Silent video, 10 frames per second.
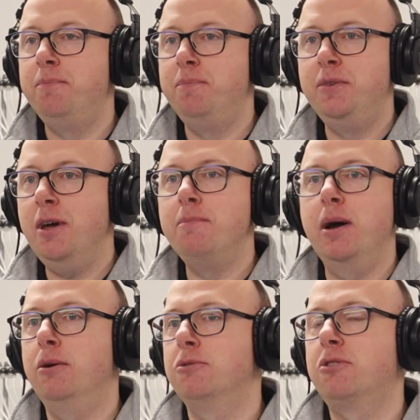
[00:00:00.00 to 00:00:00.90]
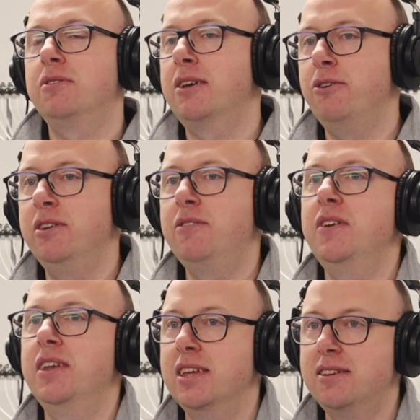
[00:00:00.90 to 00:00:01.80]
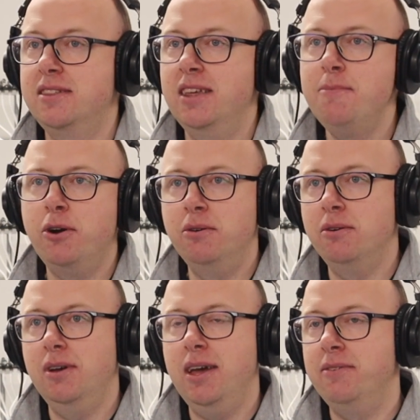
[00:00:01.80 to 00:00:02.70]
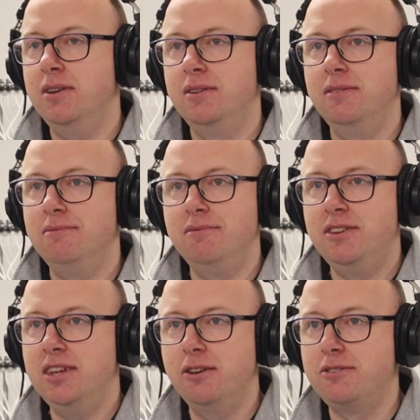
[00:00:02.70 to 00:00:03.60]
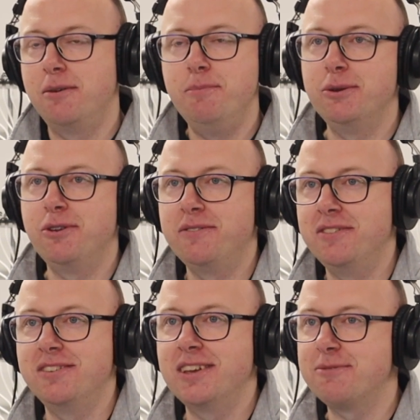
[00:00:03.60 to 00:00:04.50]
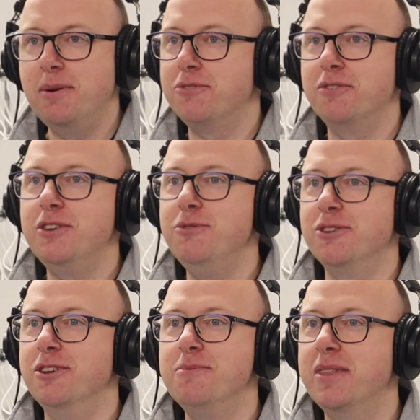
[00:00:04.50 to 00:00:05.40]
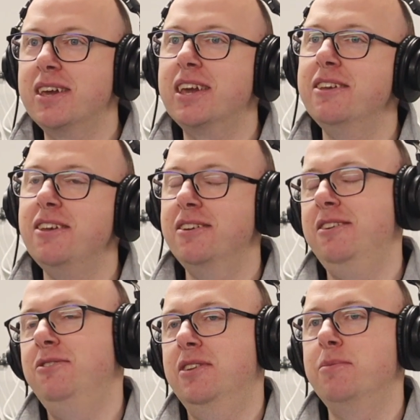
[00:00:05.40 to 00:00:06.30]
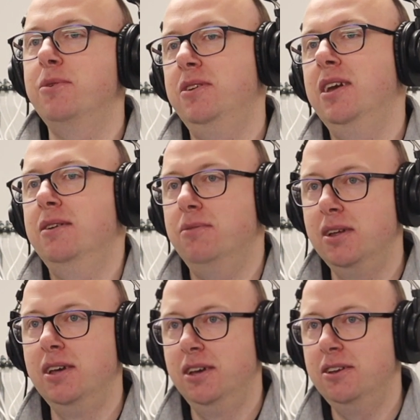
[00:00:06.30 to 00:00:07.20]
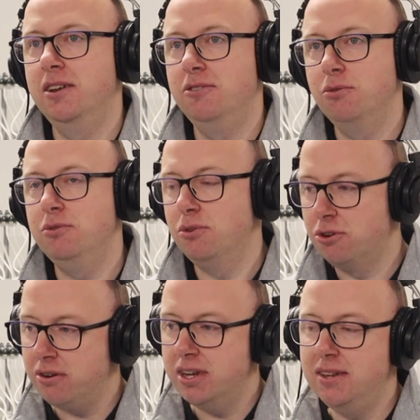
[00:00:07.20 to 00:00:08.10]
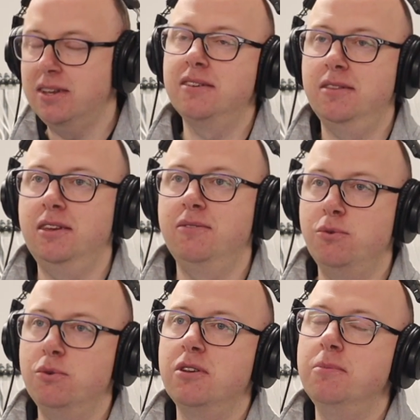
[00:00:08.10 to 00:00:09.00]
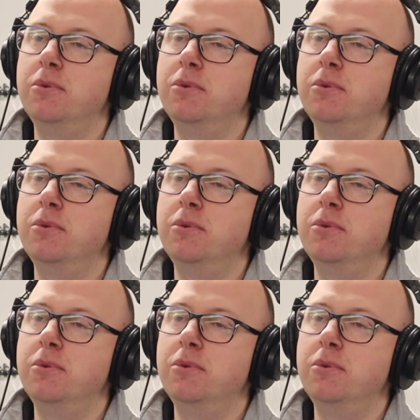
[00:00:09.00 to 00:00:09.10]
dumbbells because they got into fitness, they might not ever see those dumbbells after the 6 months of using them. They get used to it. But you're creating something for somebody. I can